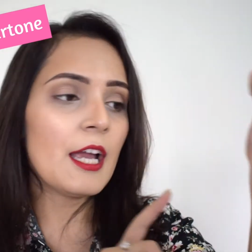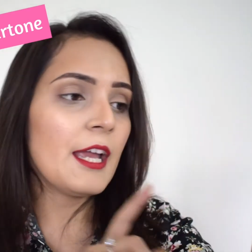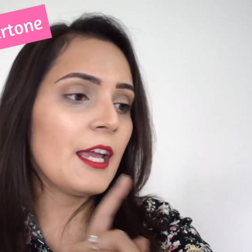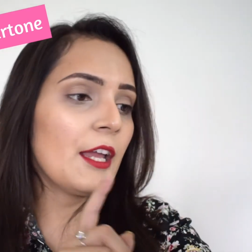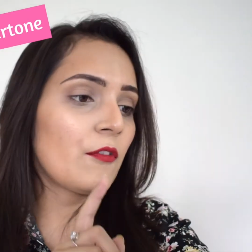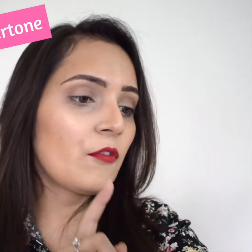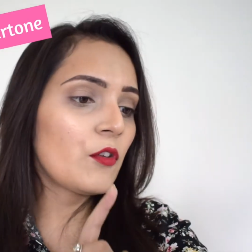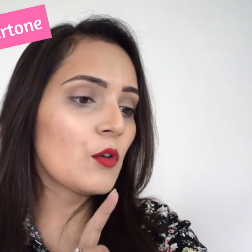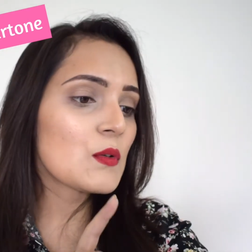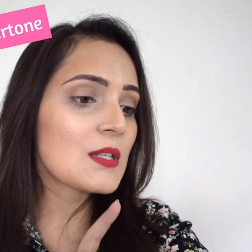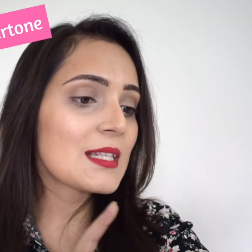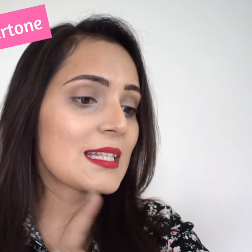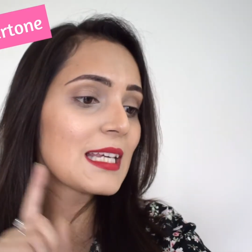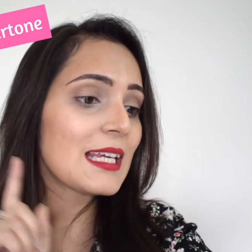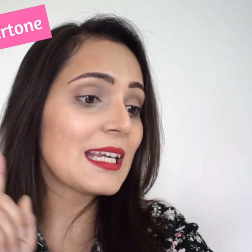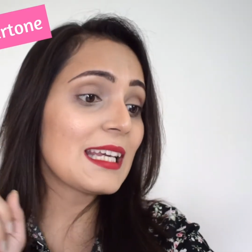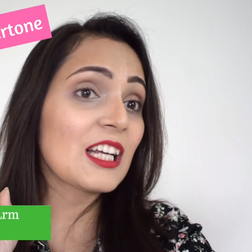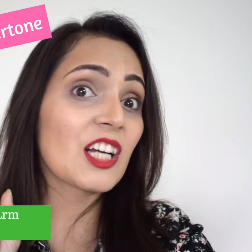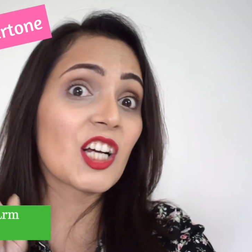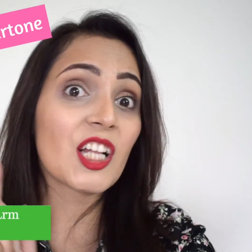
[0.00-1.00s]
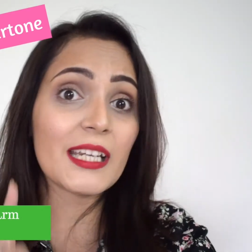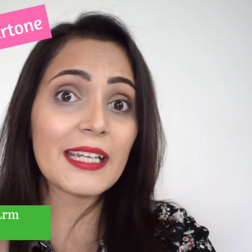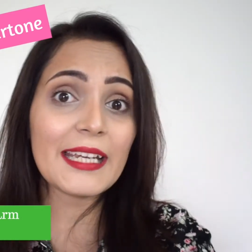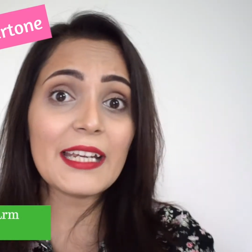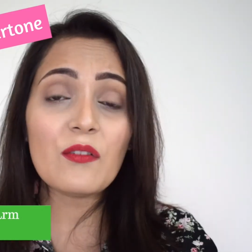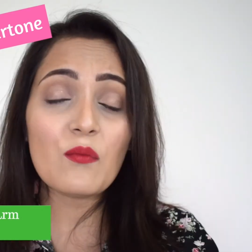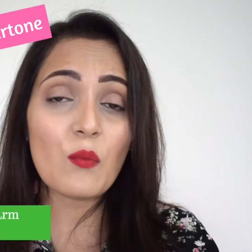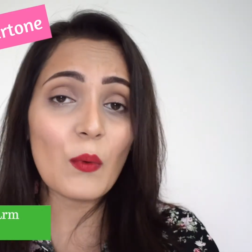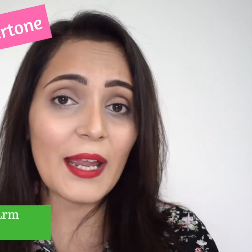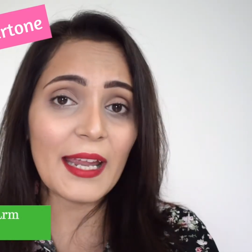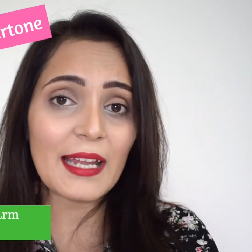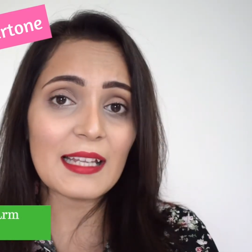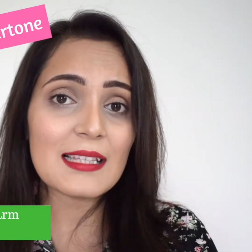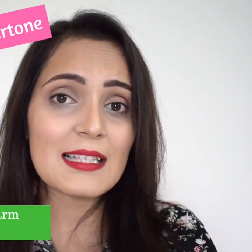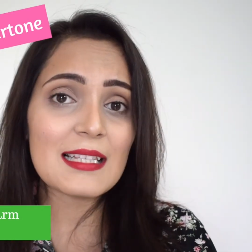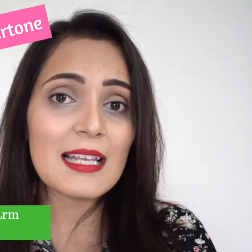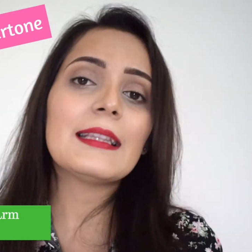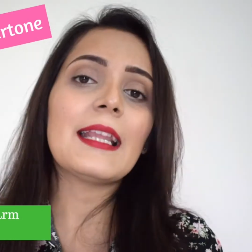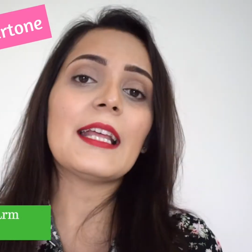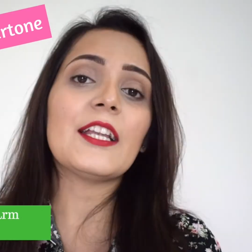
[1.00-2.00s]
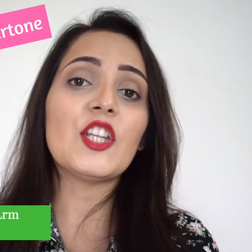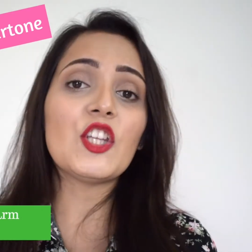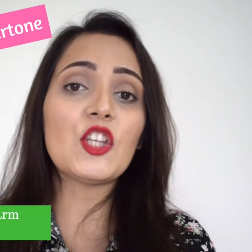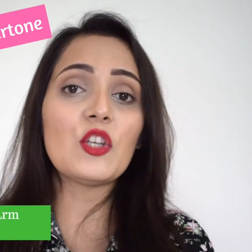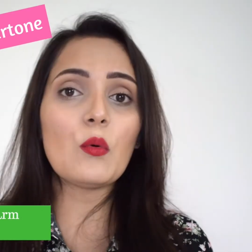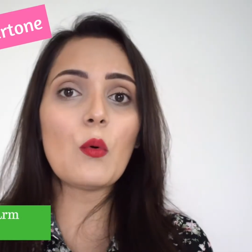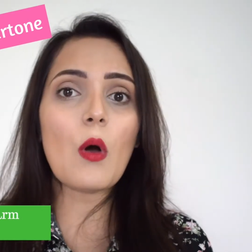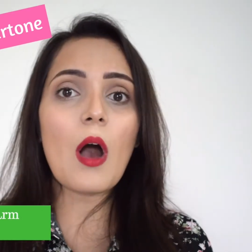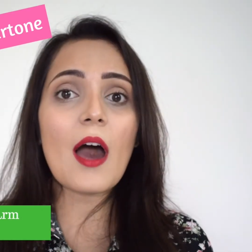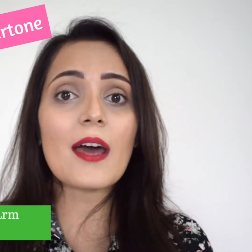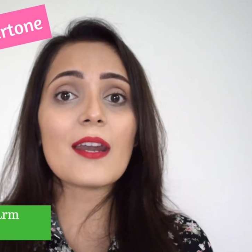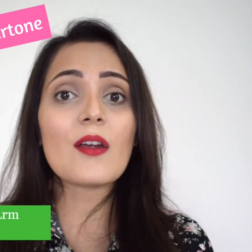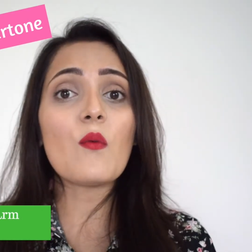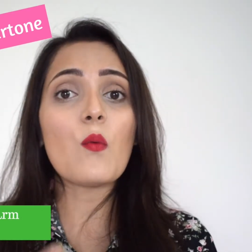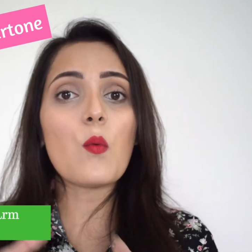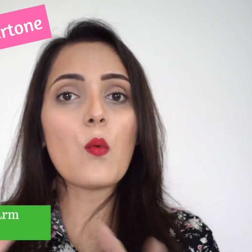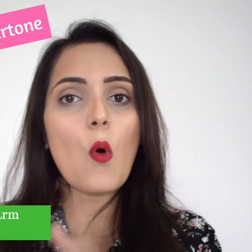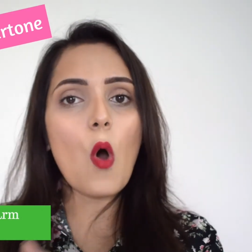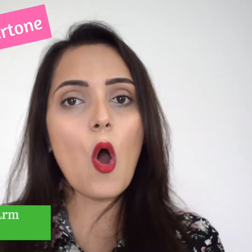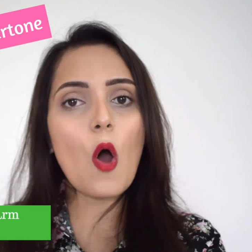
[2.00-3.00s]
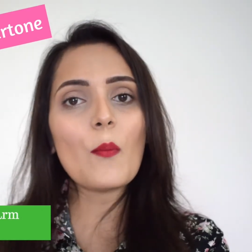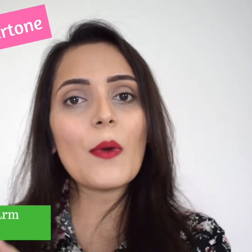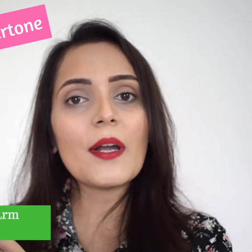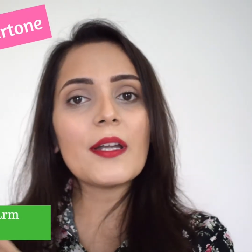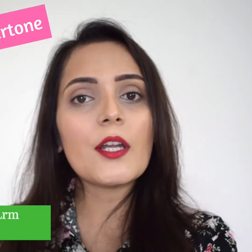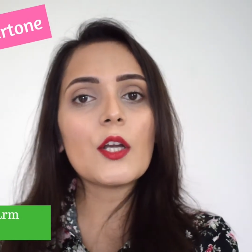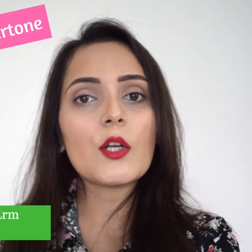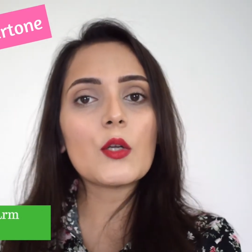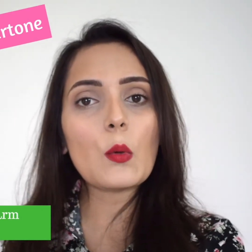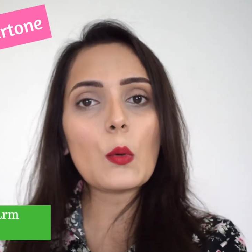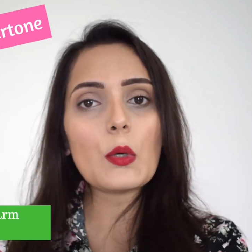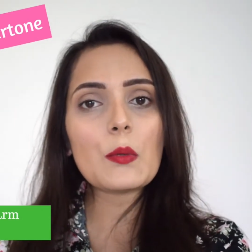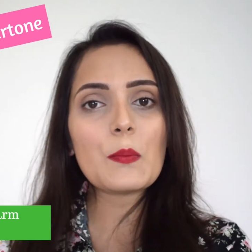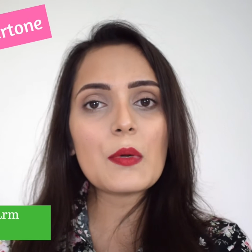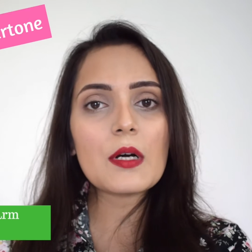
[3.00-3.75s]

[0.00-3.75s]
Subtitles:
If you see green veins, then you are a warm undertone